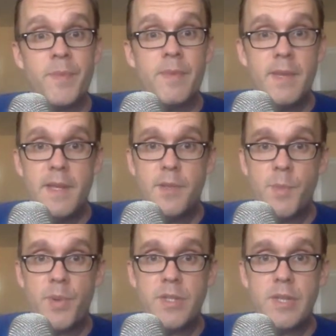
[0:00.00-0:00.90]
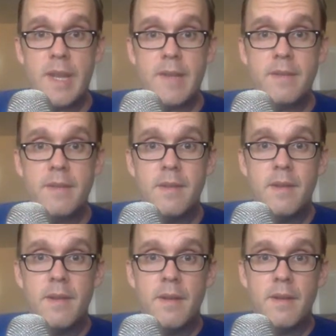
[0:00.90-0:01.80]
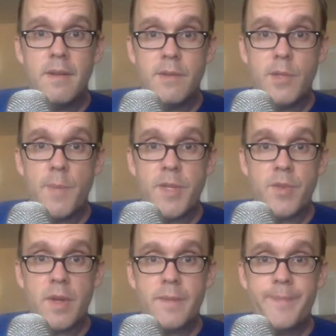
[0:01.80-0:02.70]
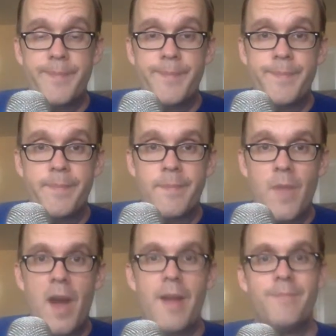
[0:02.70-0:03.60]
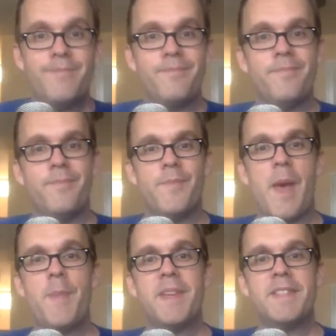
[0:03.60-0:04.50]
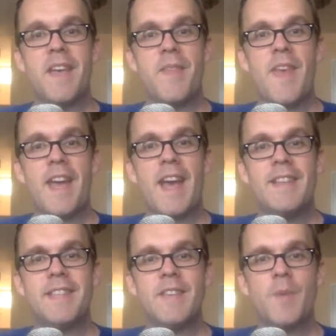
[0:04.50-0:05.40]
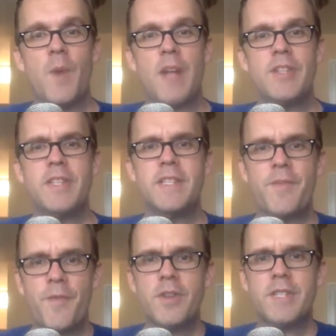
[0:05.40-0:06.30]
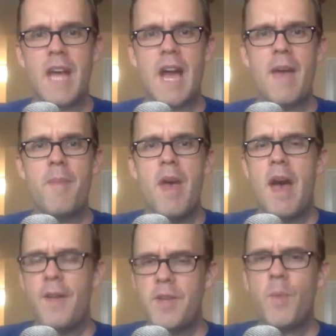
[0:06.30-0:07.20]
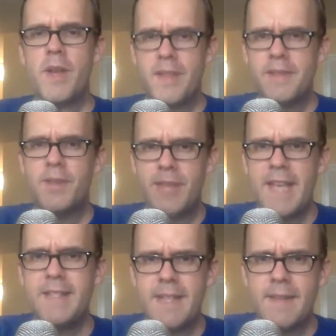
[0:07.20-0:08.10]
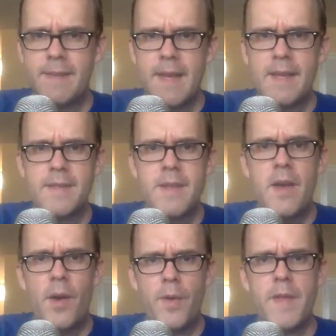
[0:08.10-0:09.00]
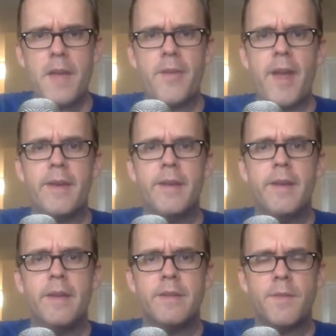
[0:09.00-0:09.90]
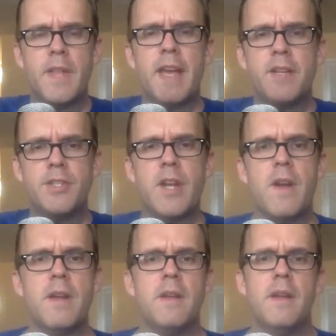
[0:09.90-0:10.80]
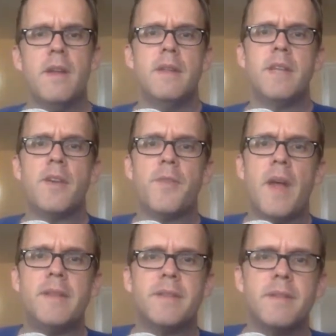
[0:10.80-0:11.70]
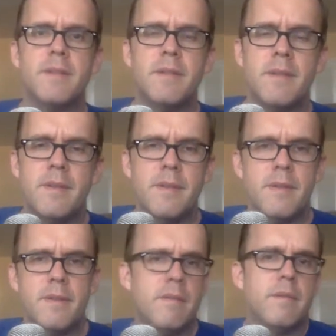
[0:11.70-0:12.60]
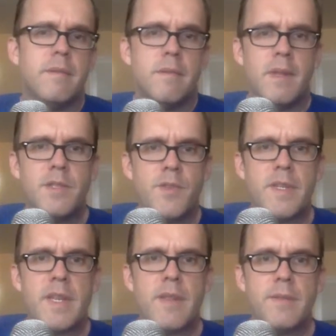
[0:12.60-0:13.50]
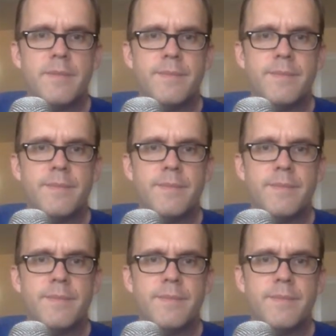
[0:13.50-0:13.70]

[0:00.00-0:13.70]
You need to appreciate it. Don't be drunk. All right. That being said, guys, thanks for watching. This is the first time I've done one of these little tasting things on the internet. So if you like it, share it, tell your friends. Let's drink together.